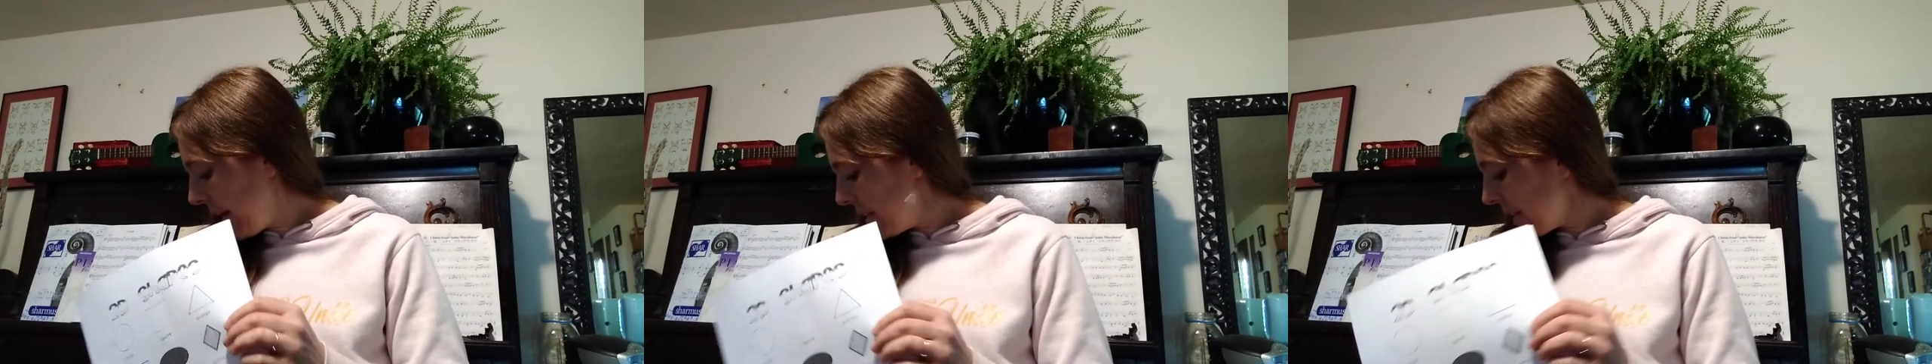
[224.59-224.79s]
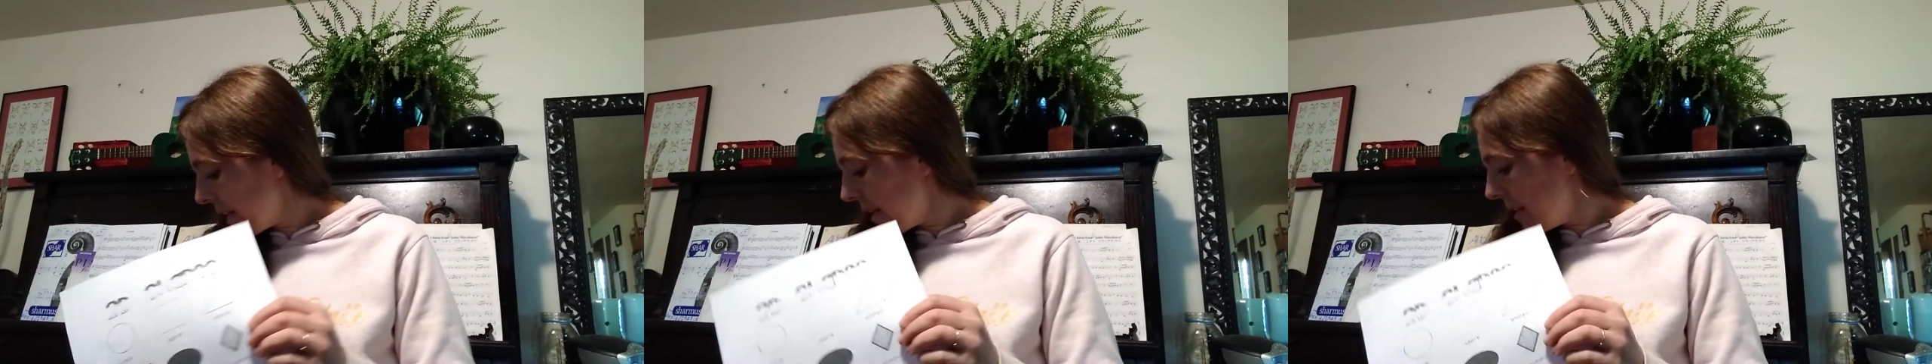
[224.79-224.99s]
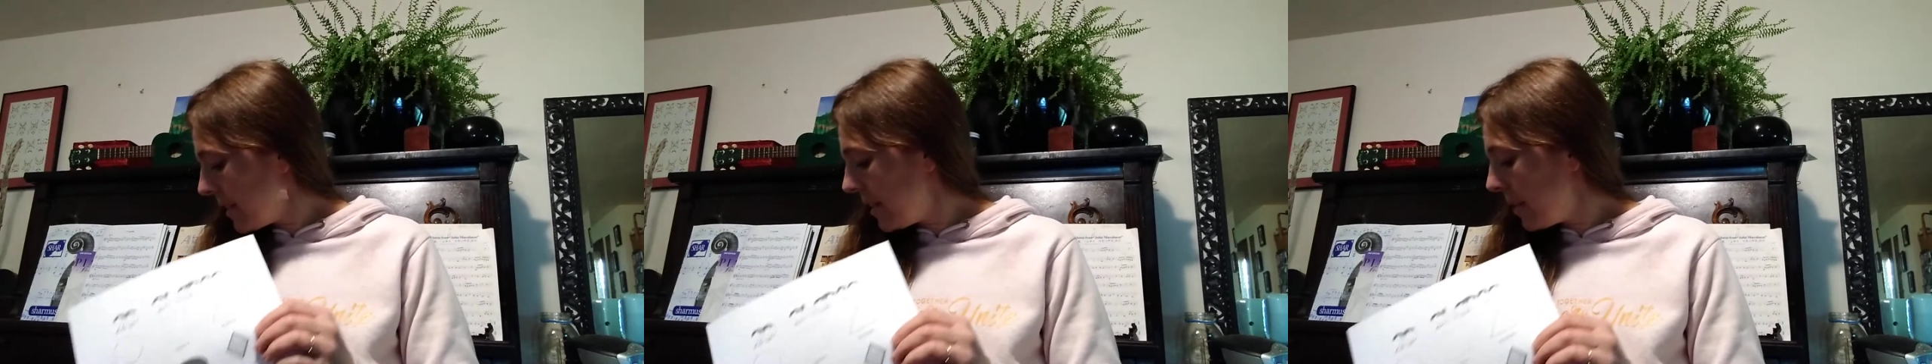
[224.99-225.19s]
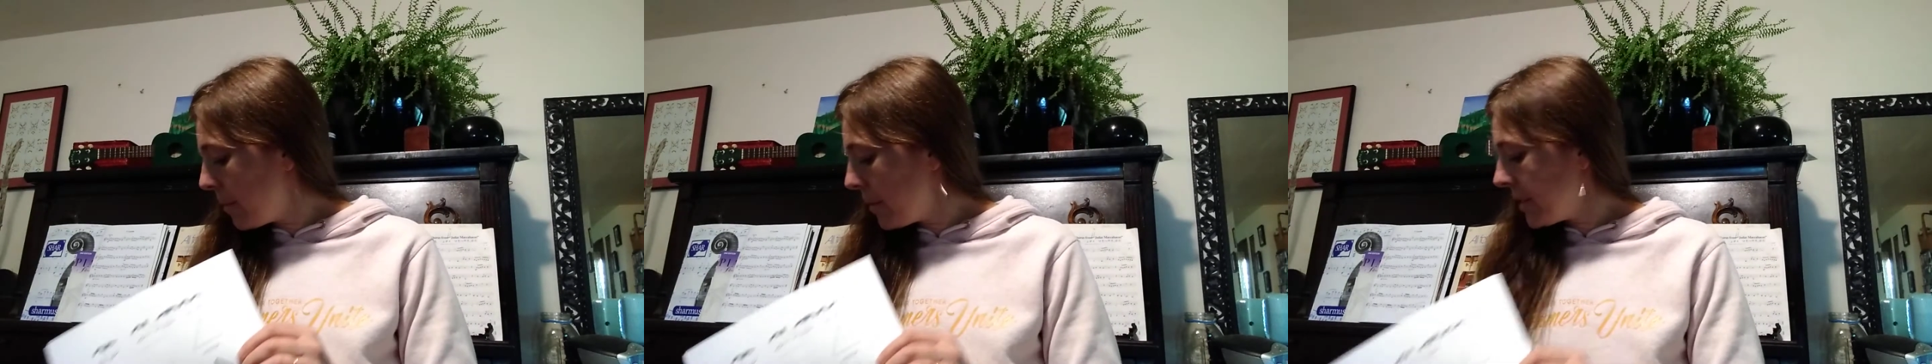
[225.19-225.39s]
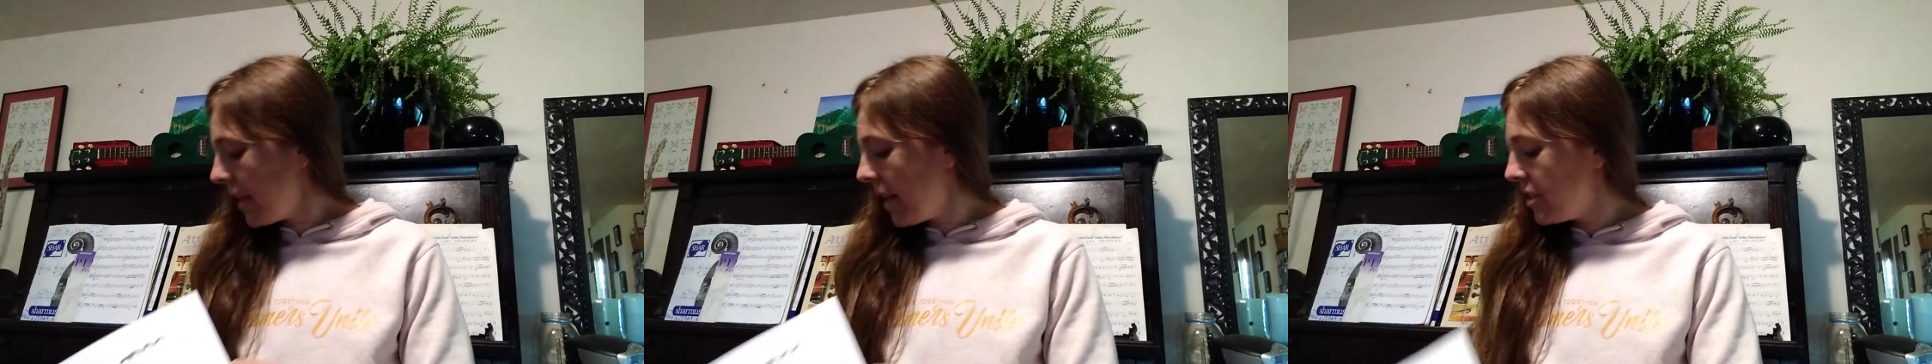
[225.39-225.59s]
has a
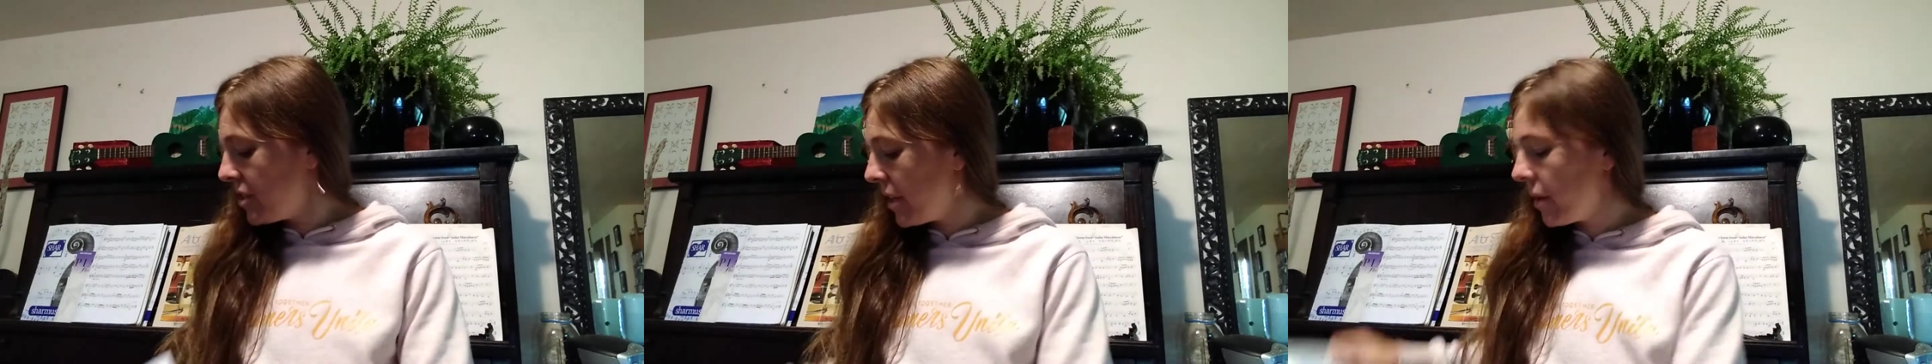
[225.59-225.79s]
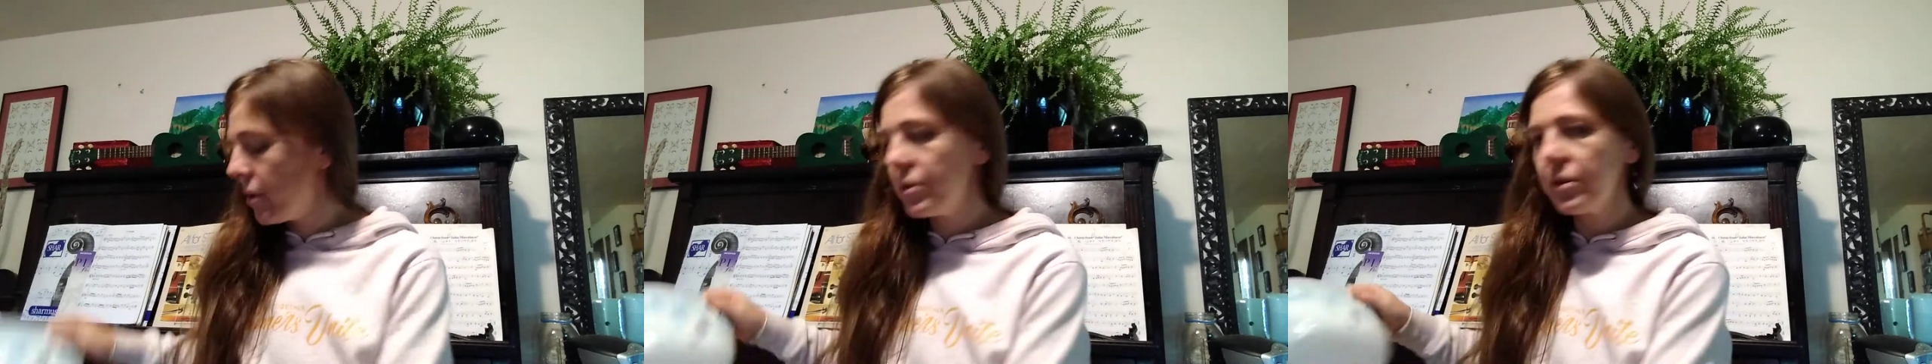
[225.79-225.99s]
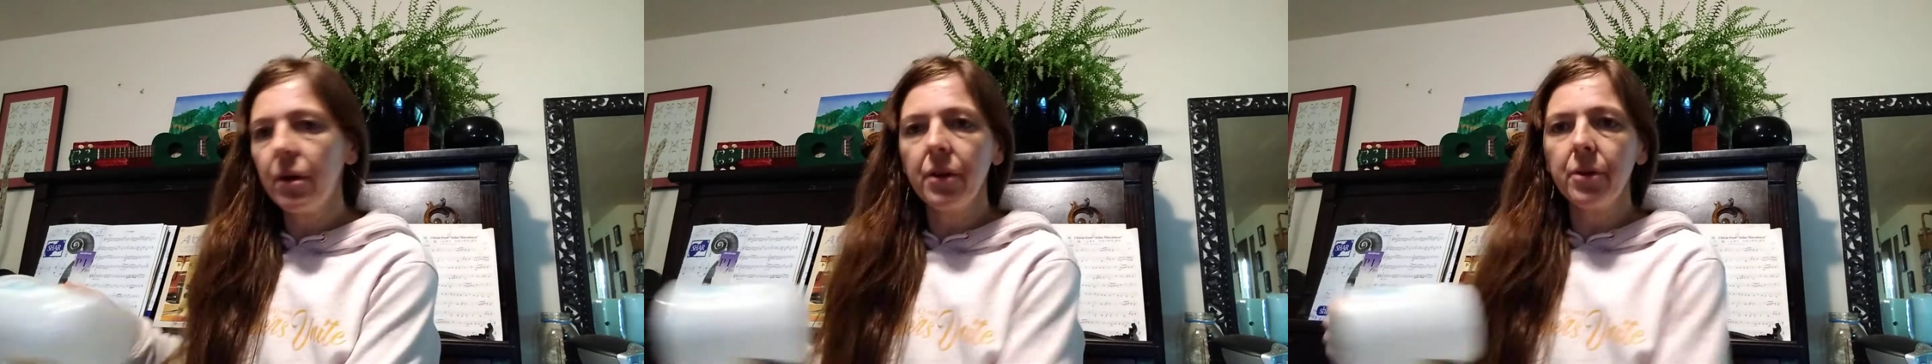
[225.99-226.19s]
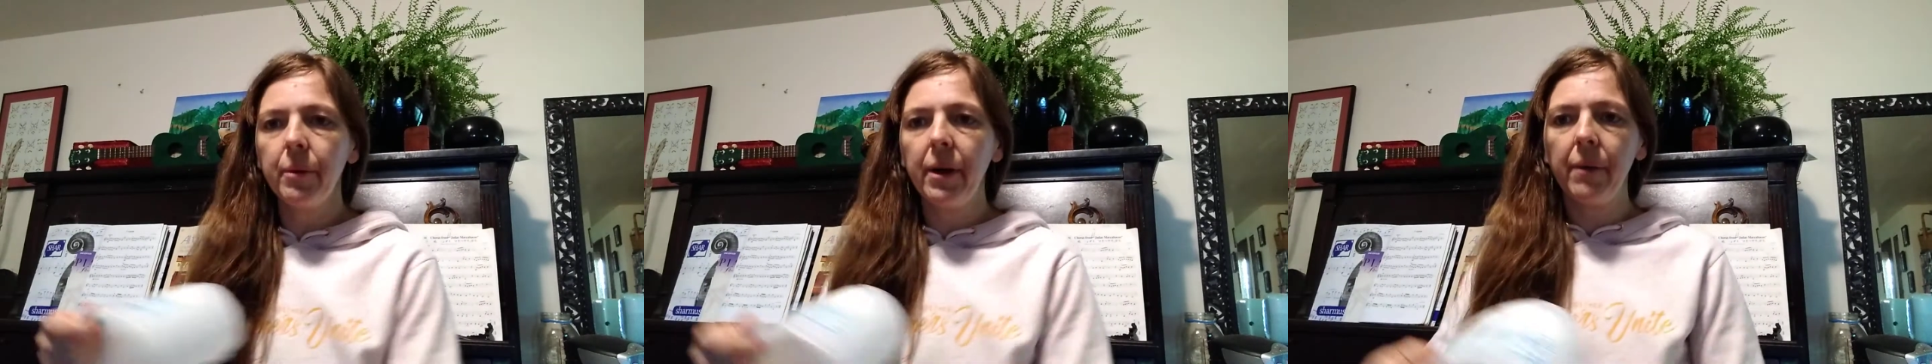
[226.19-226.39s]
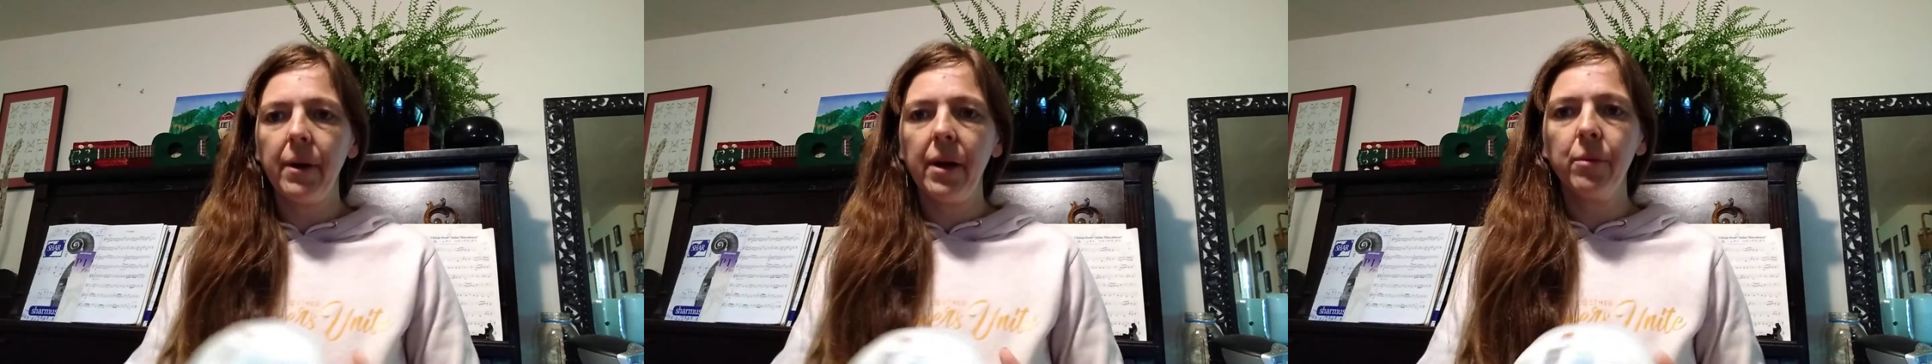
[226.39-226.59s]
continuous edge that goes all the
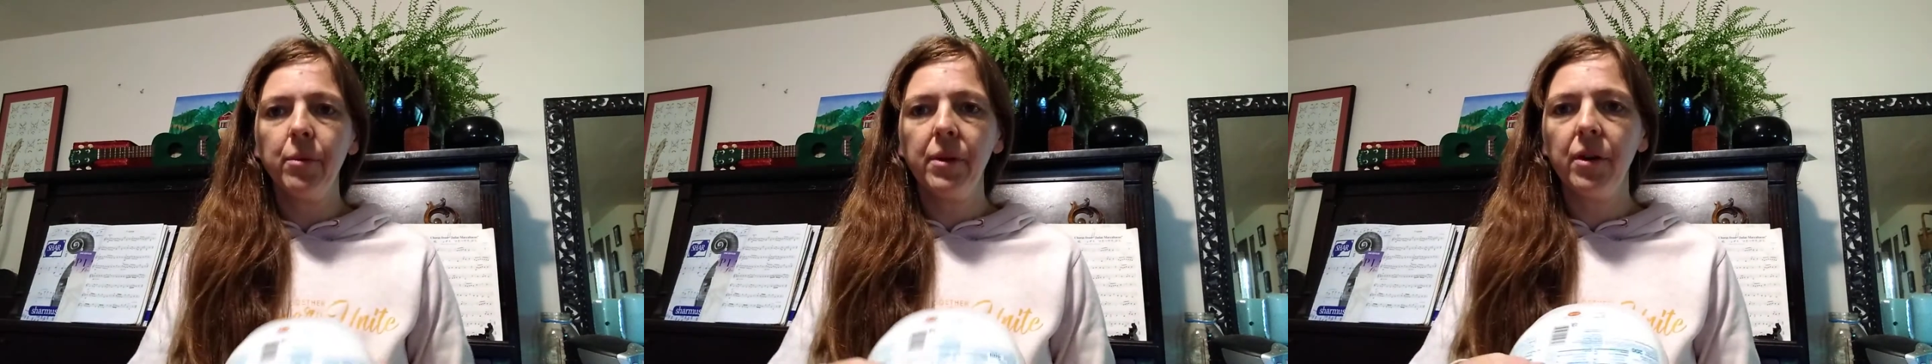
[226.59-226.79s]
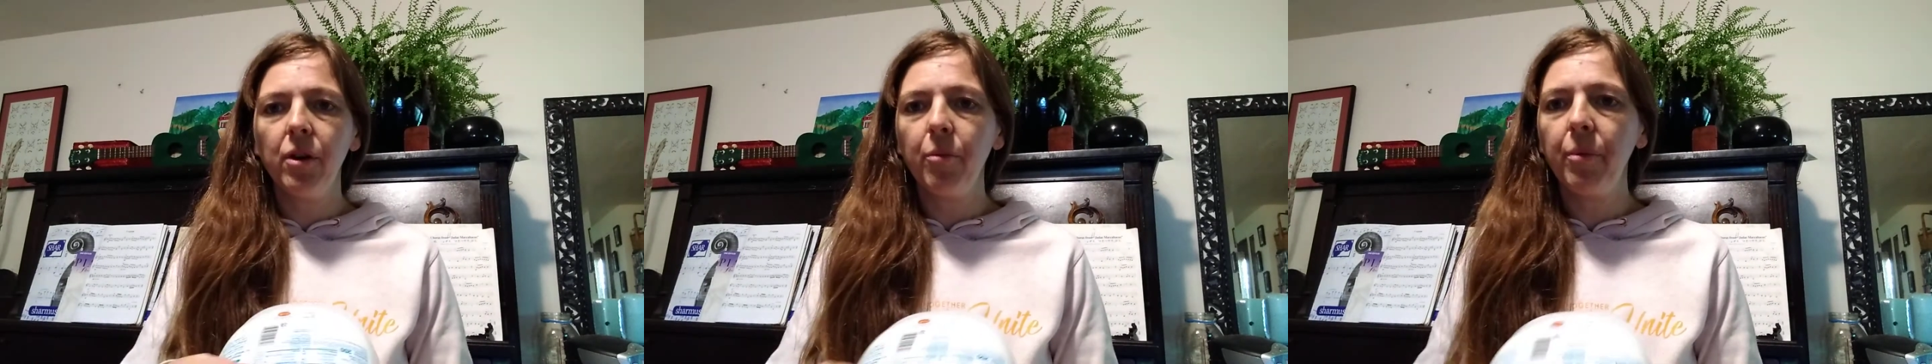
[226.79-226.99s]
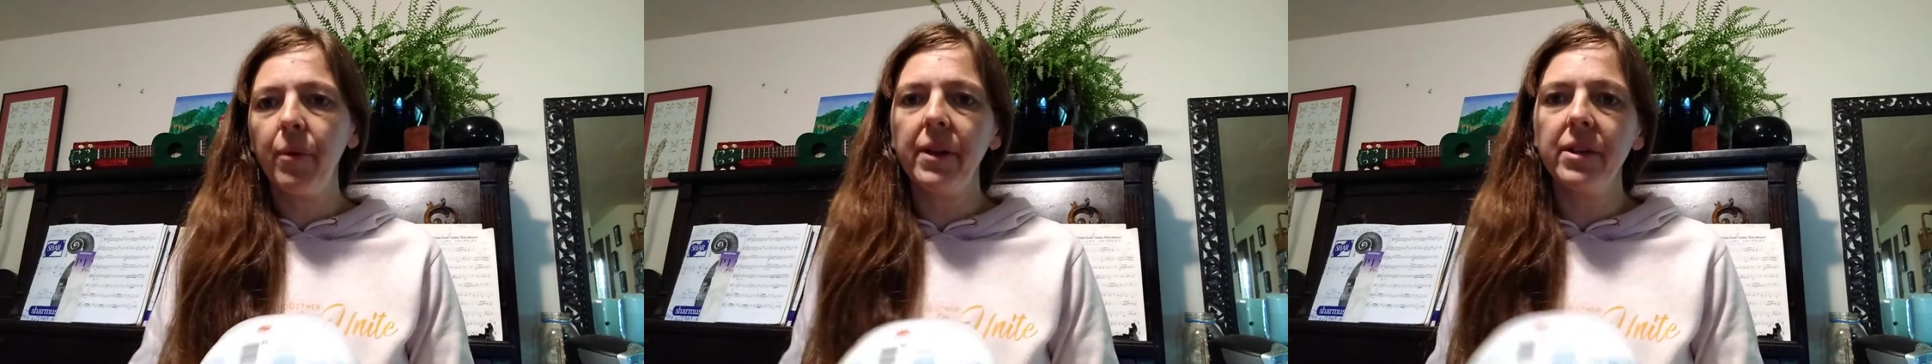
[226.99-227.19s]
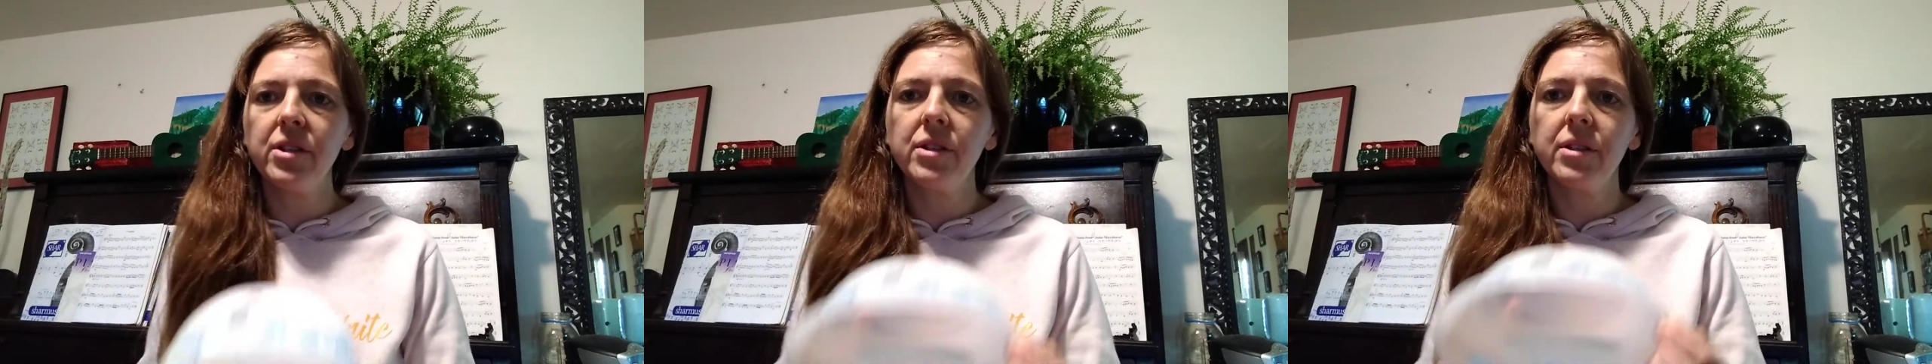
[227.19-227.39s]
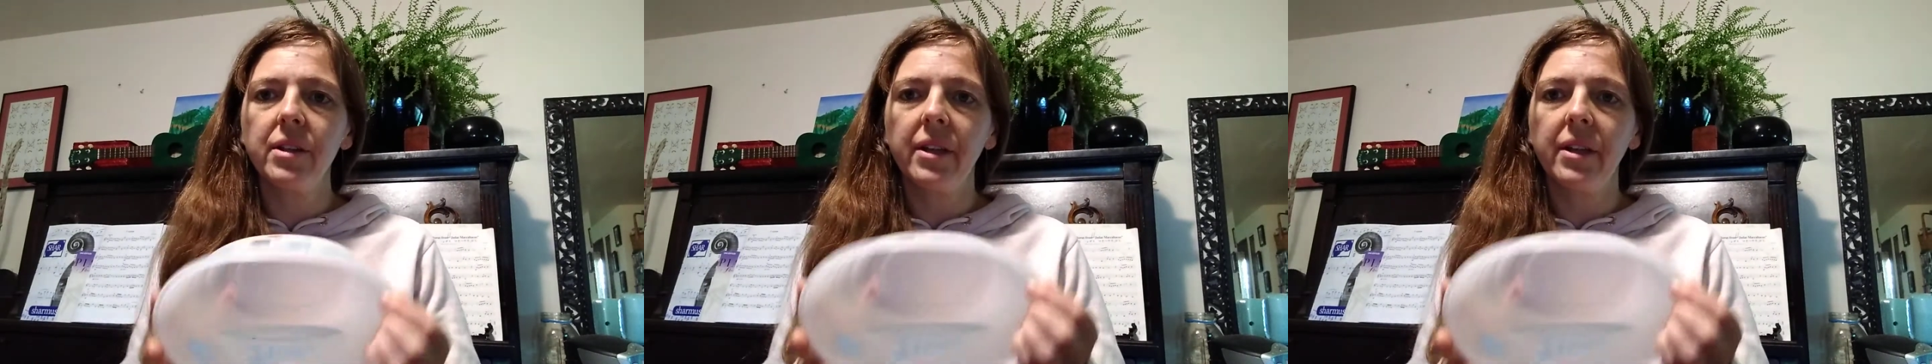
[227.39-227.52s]
way around with no point,